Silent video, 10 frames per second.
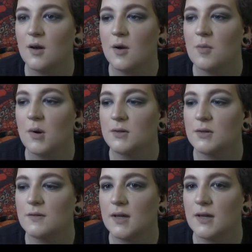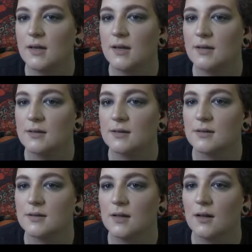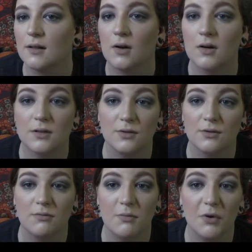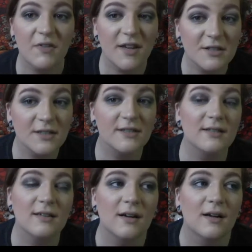Most of it is loss of motivation.